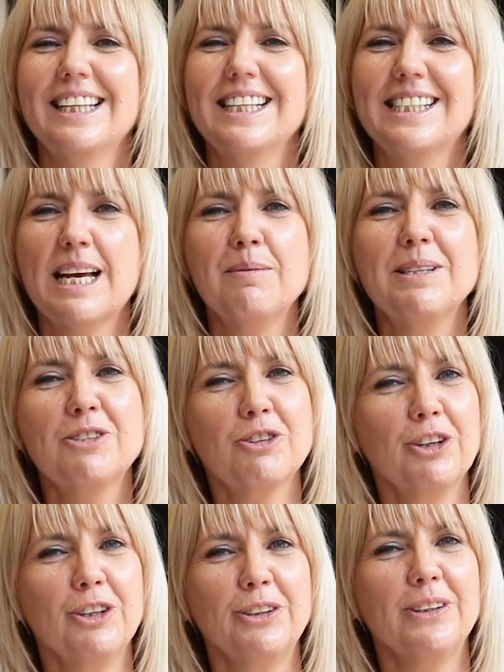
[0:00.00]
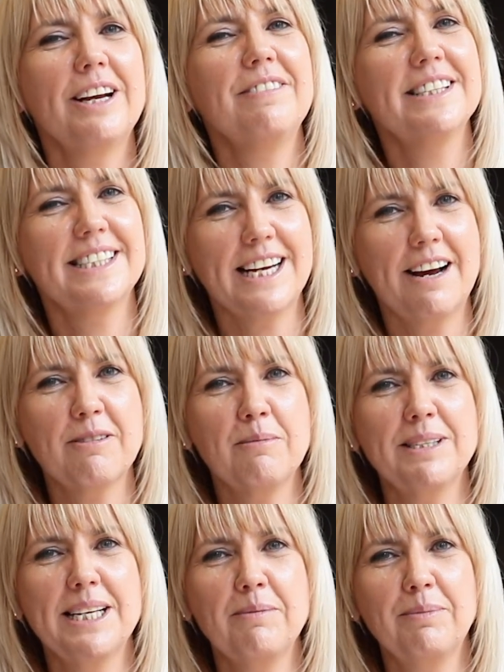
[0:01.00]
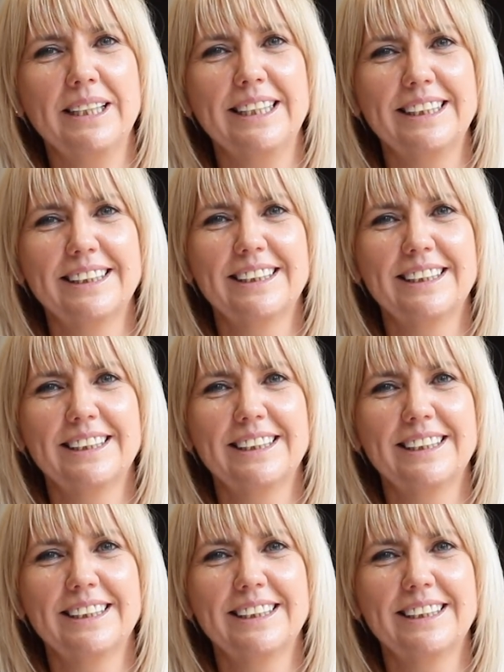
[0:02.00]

The same is true if you start from a template.